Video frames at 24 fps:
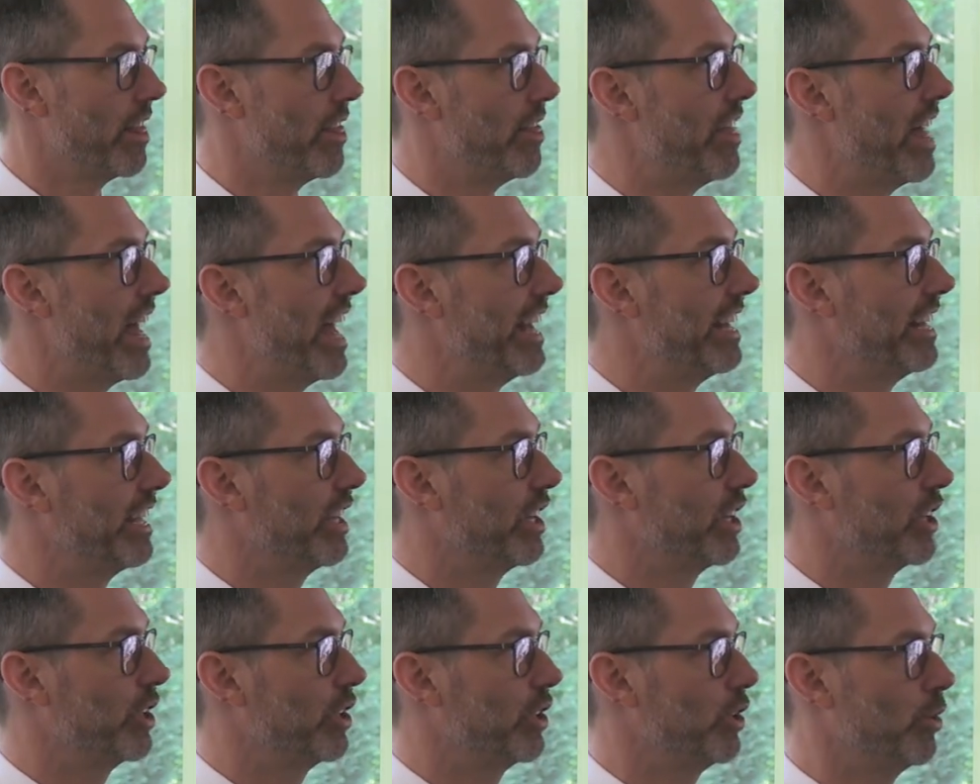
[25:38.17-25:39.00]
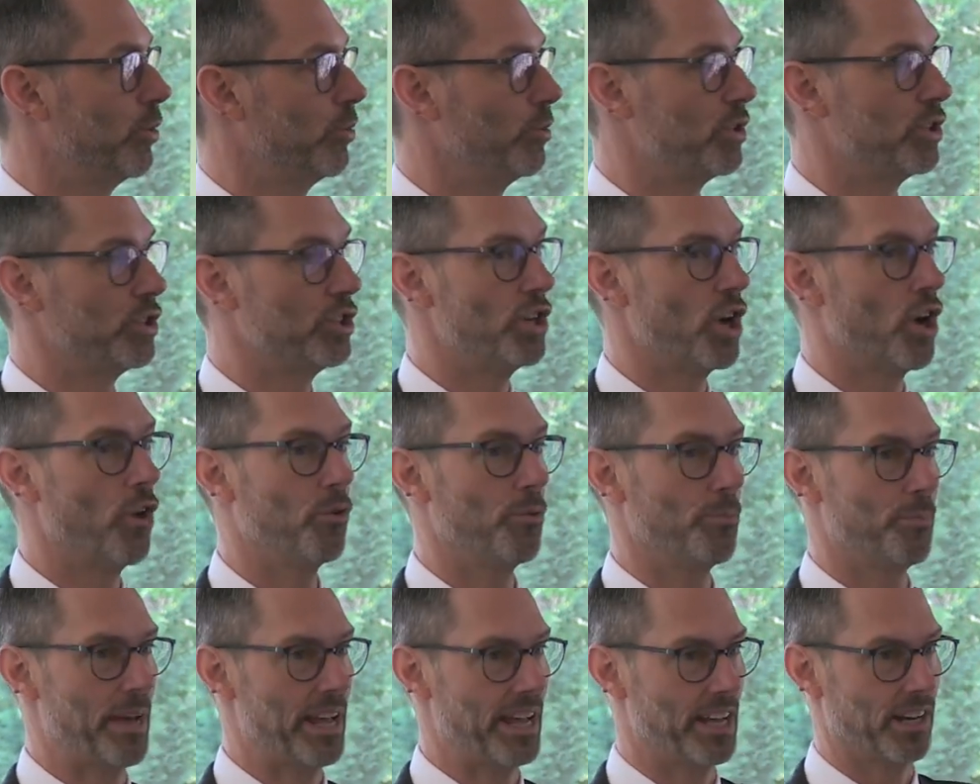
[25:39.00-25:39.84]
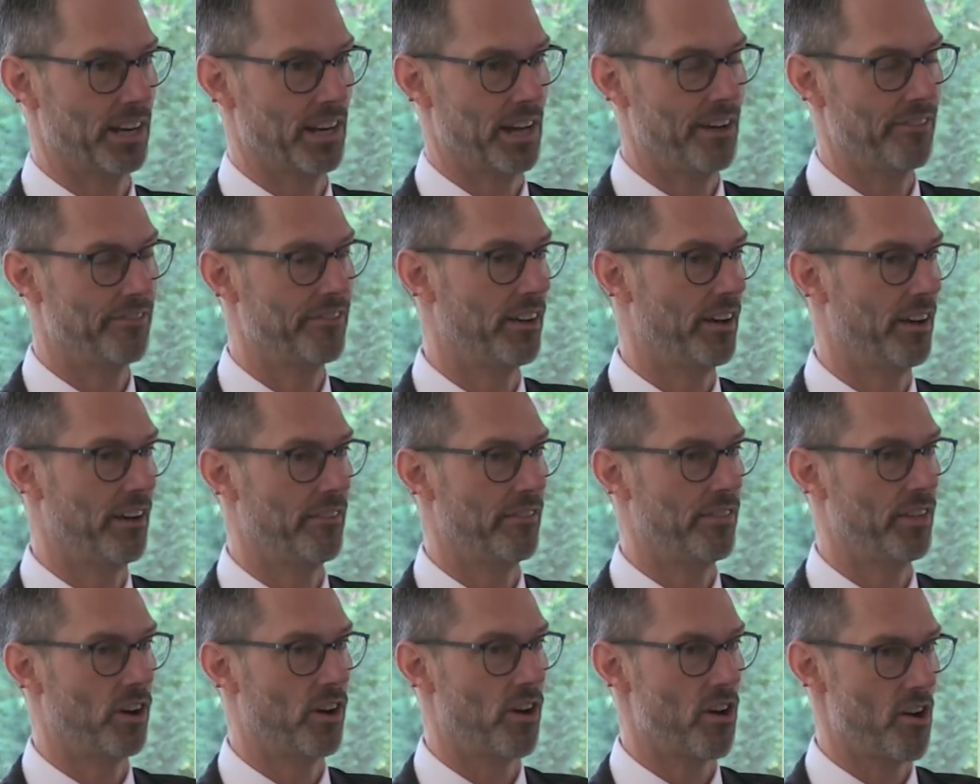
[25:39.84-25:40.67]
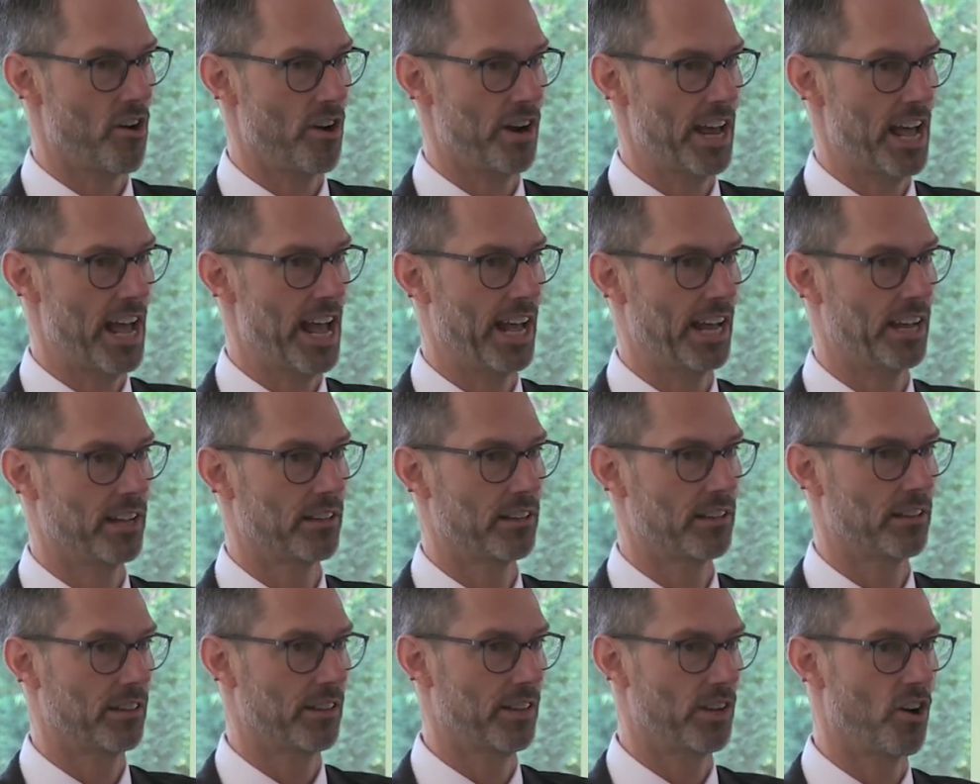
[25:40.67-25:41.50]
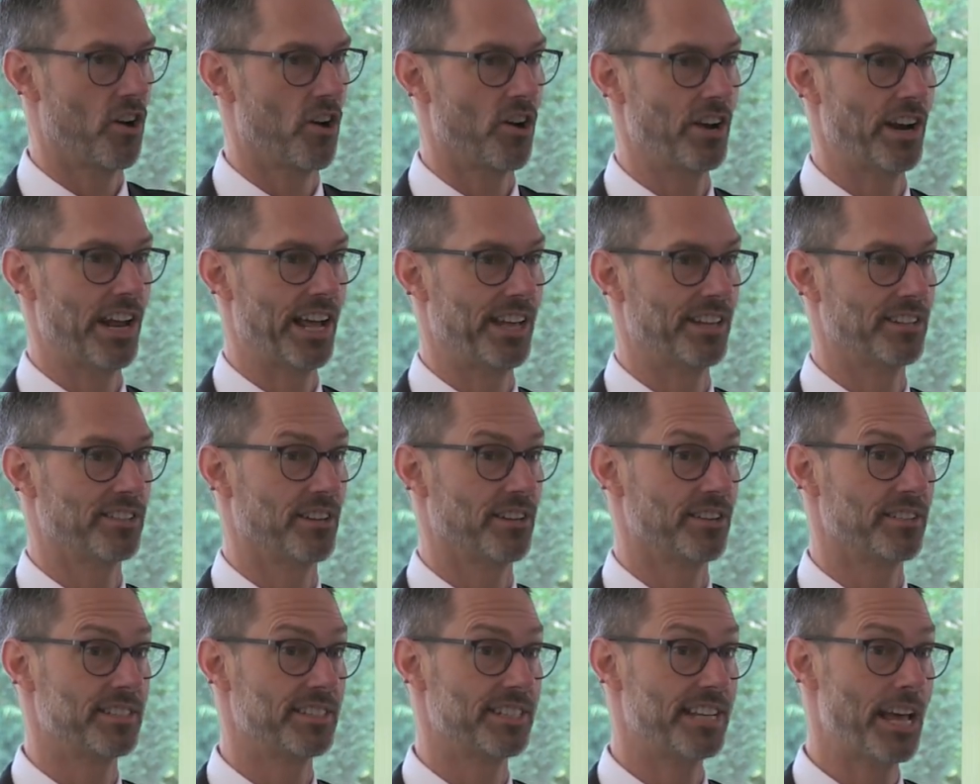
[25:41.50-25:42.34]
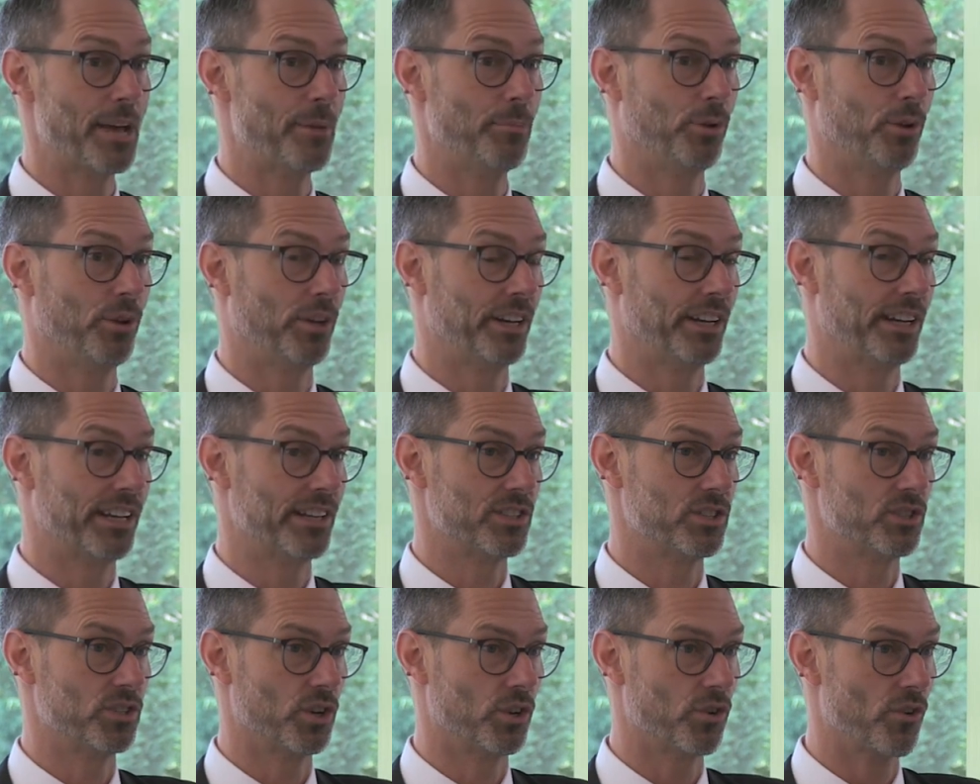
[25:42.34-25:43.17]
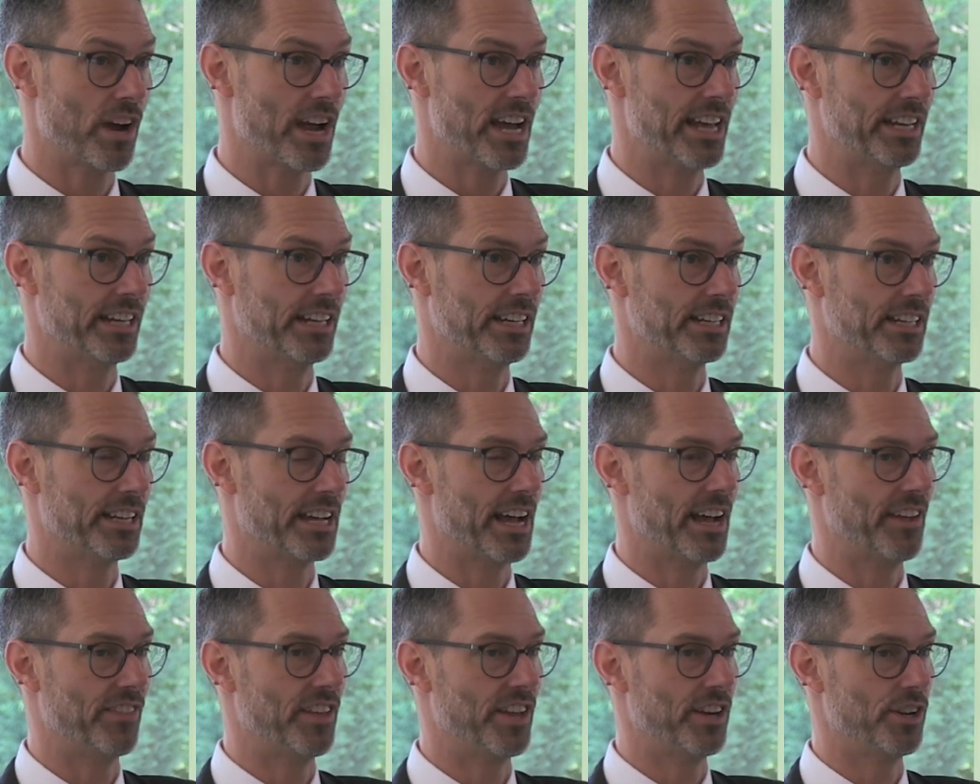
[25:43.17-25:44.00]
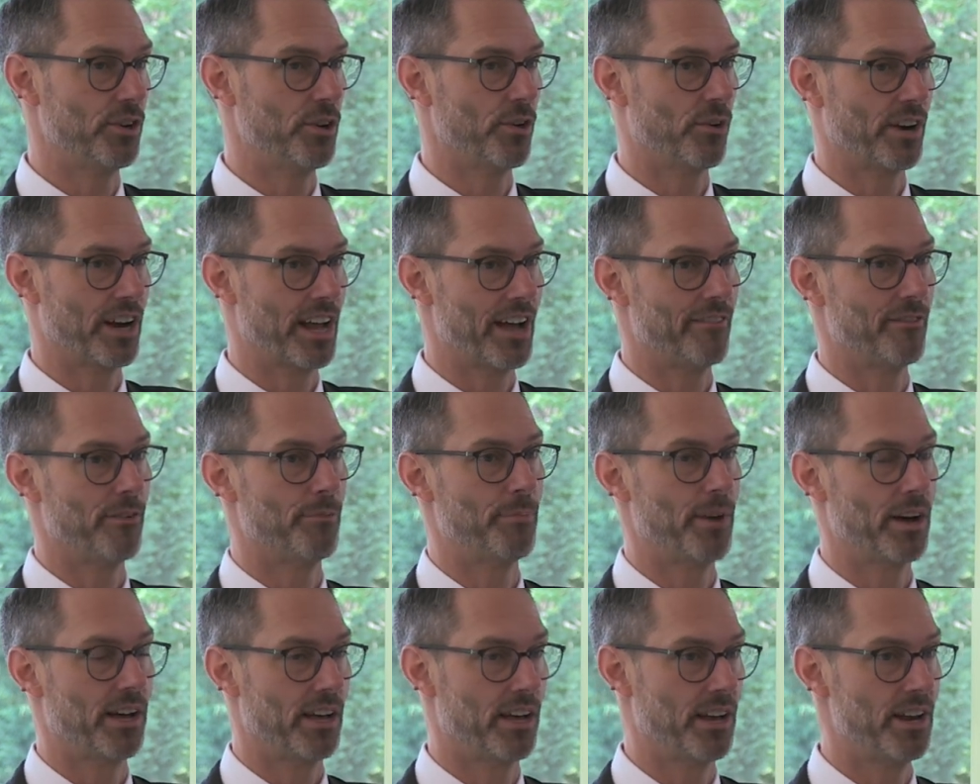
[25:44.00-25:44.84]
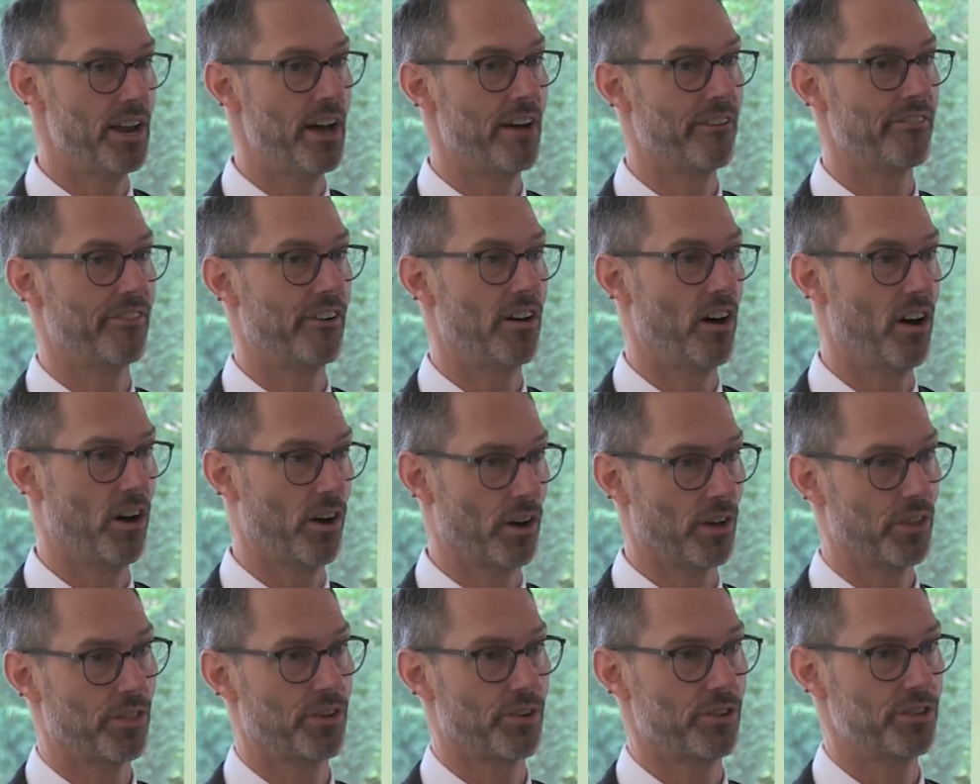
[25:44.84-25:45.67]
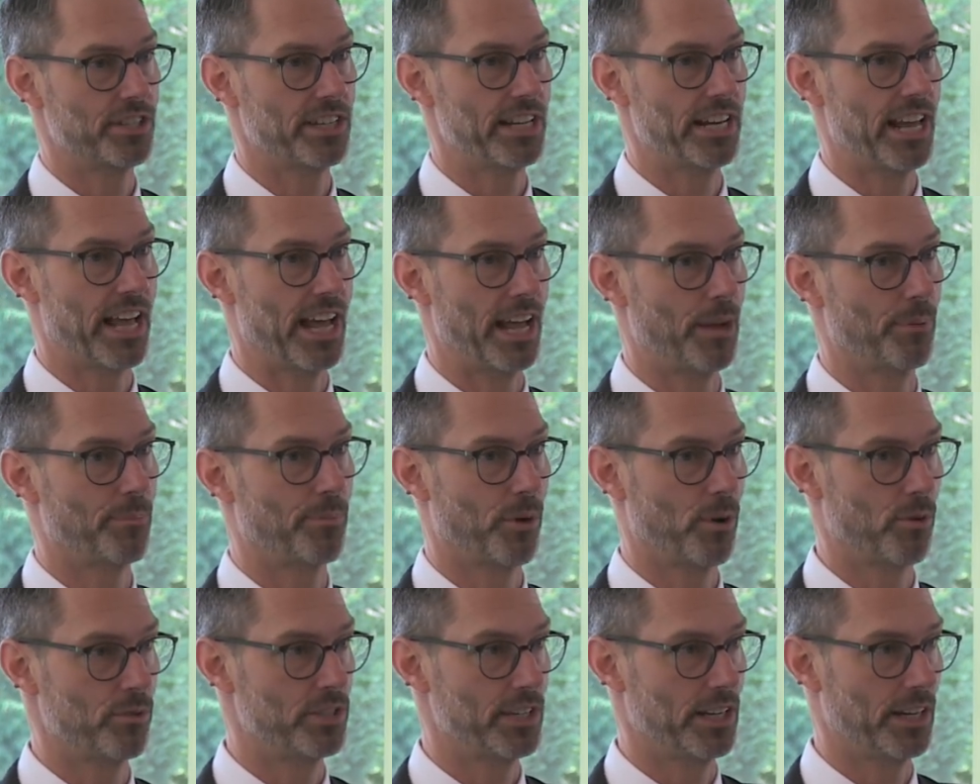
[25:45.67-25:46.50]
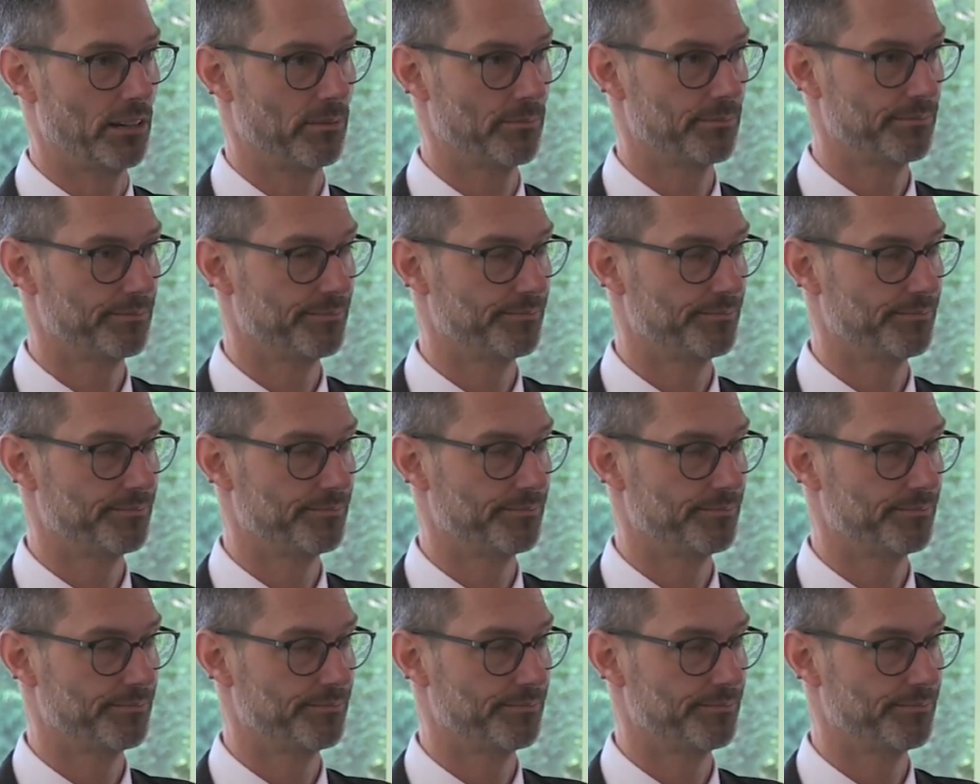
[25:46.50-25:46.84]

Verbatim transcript: then you don't make enough of the RNA. The RNA is unstable, it gets degraded, and then you don't have enough UNC13A protein.